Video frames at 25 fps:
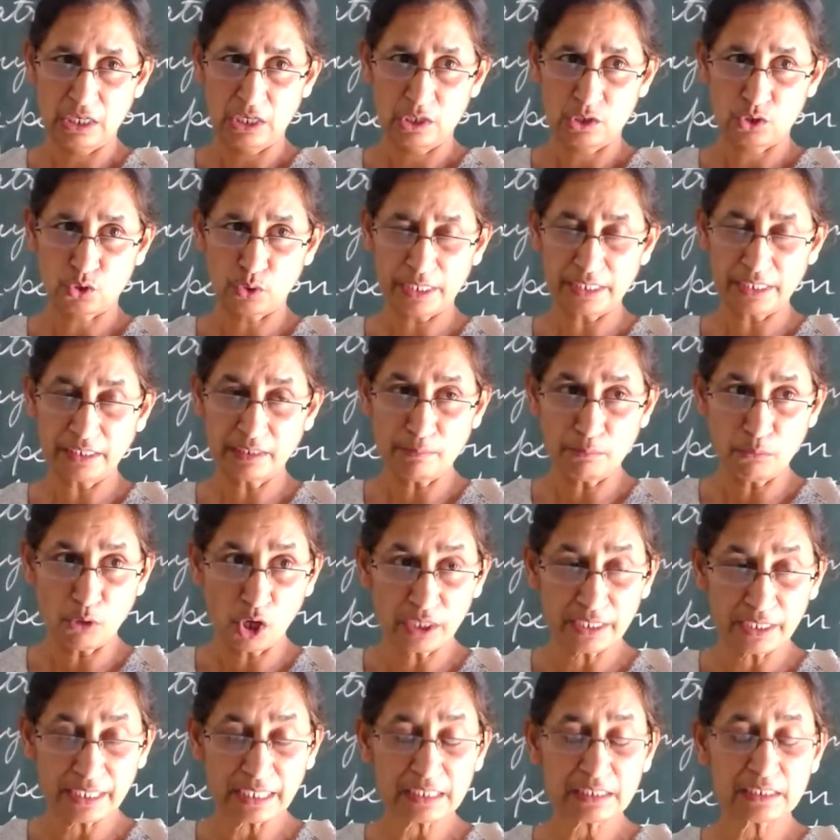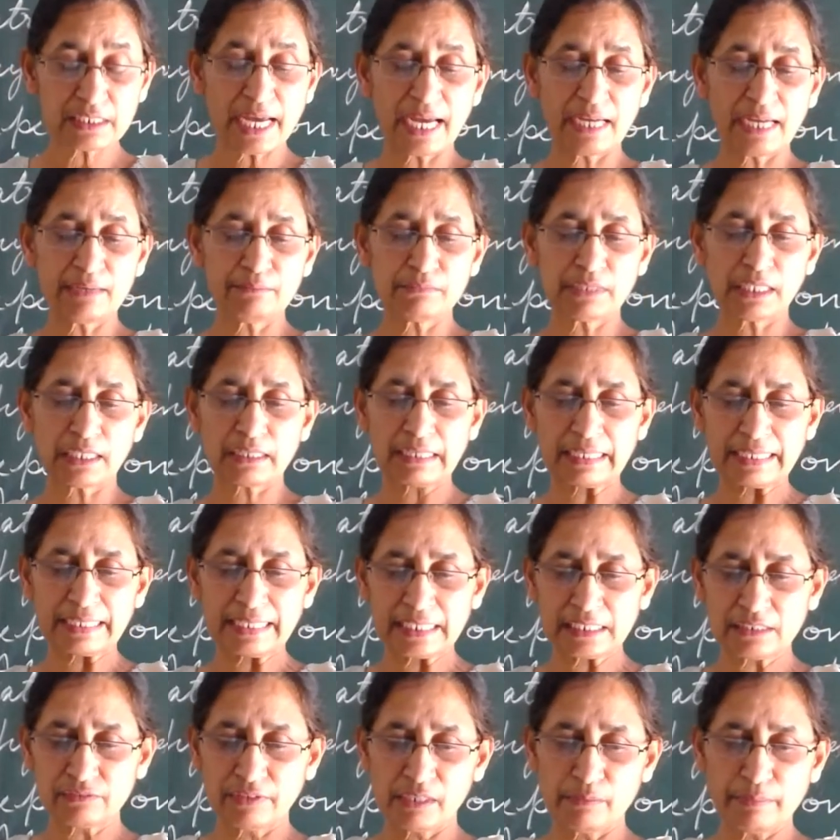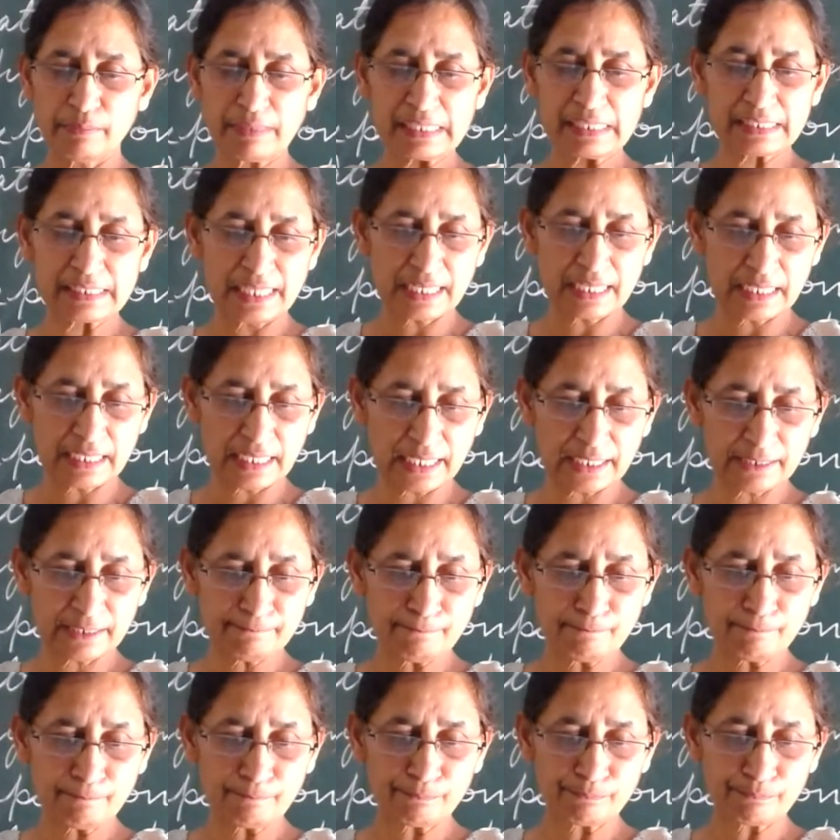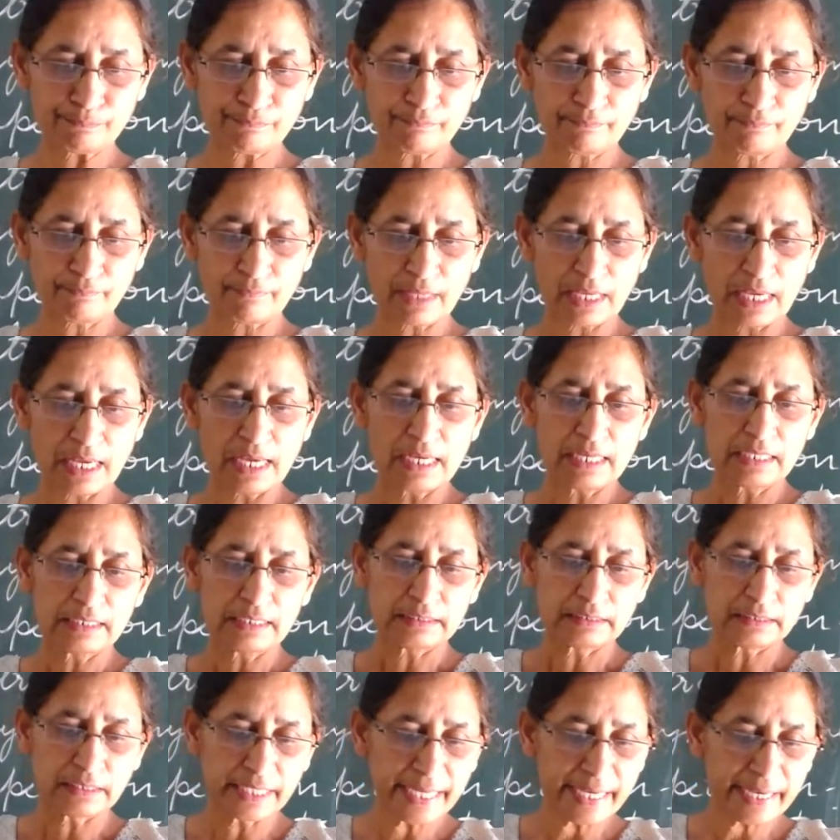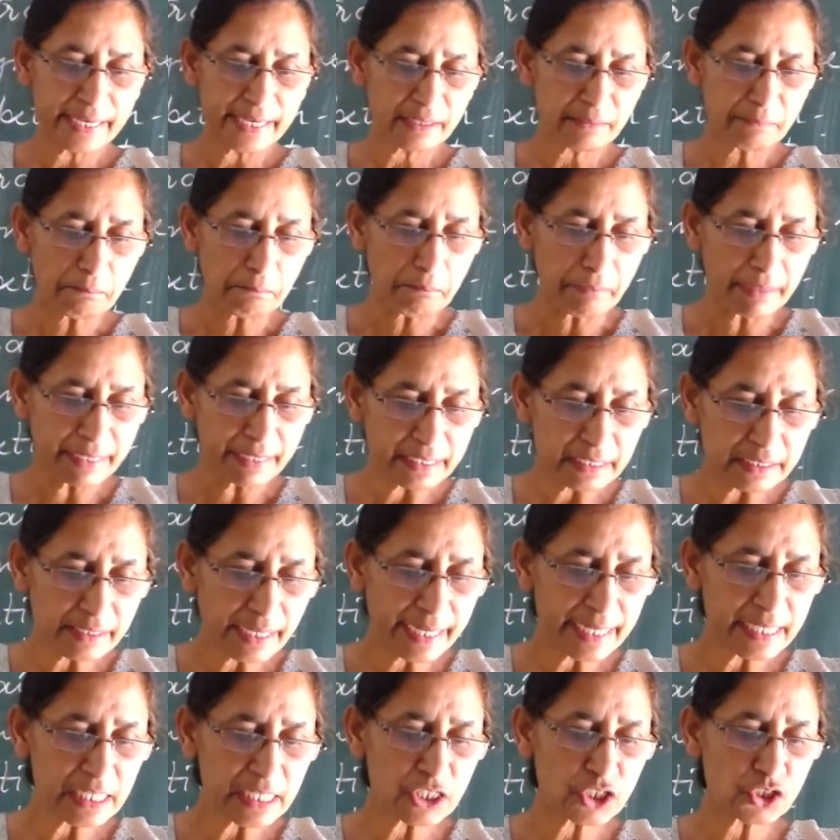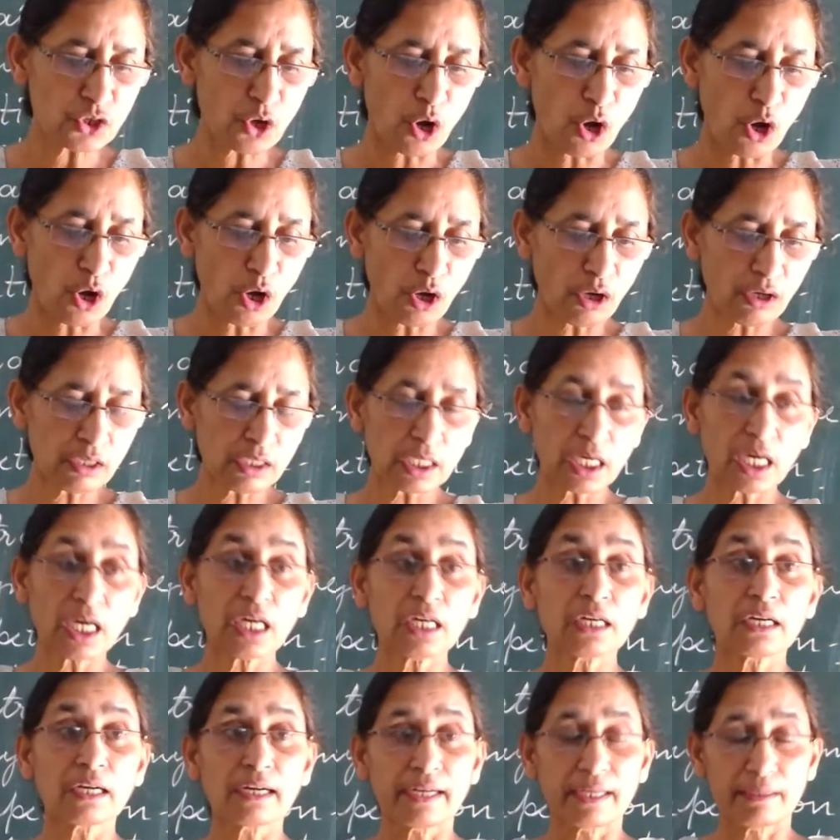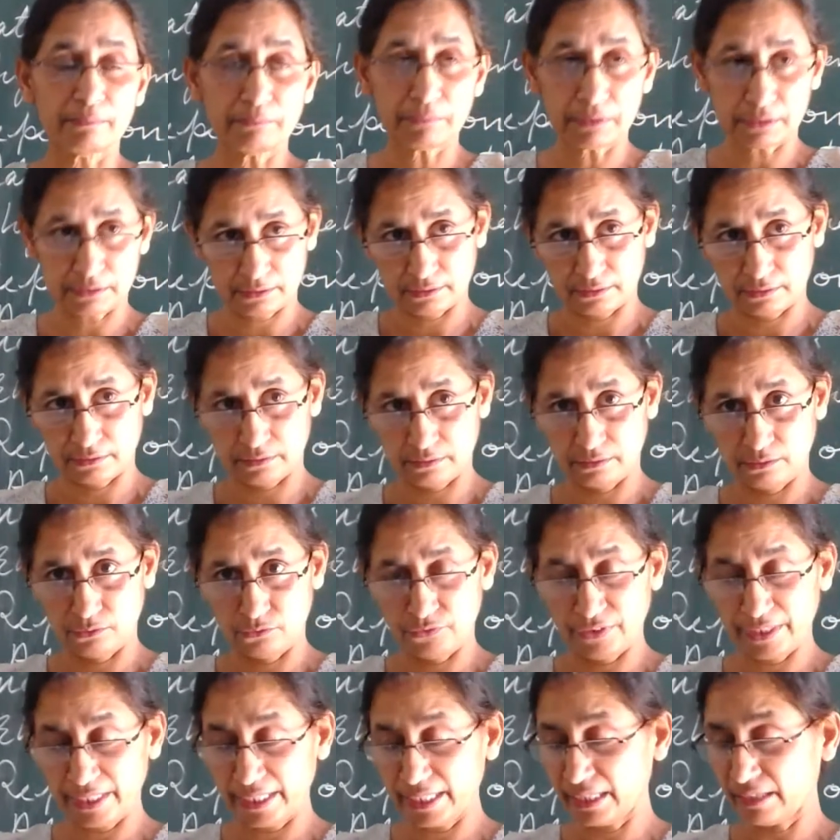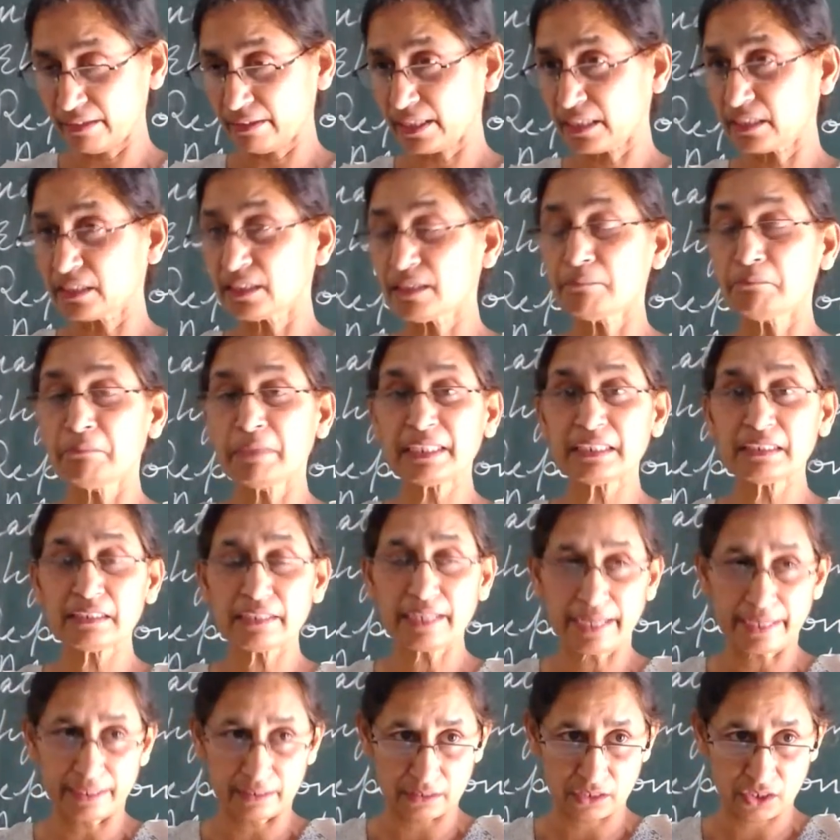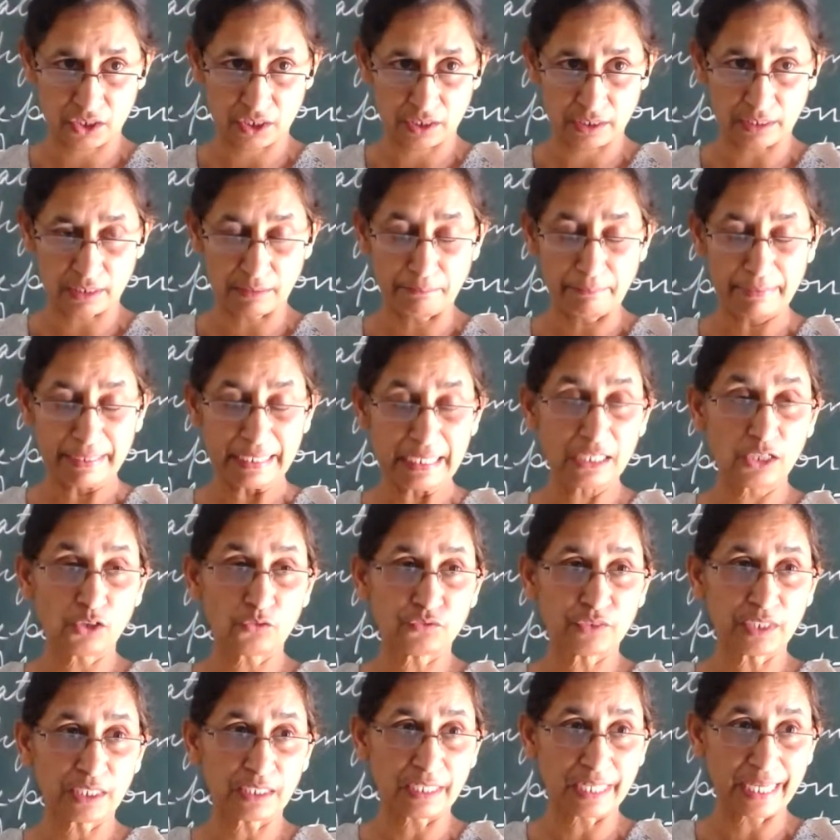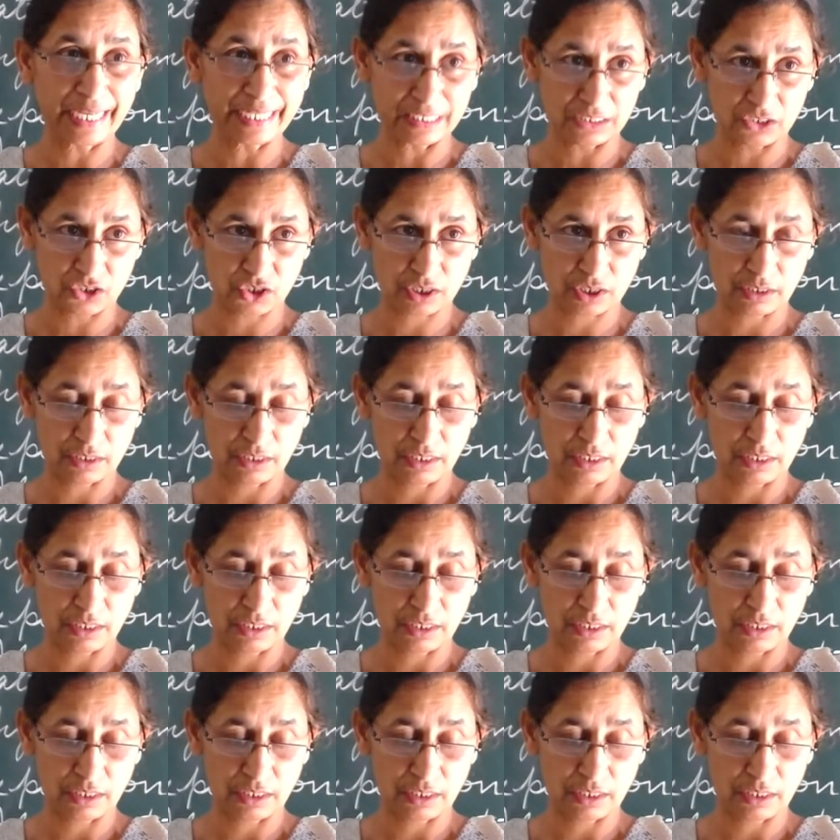So in the morning time, the cricket will be singing. Their midnights all a glimmer. Where in the midnight, in the middle of the night,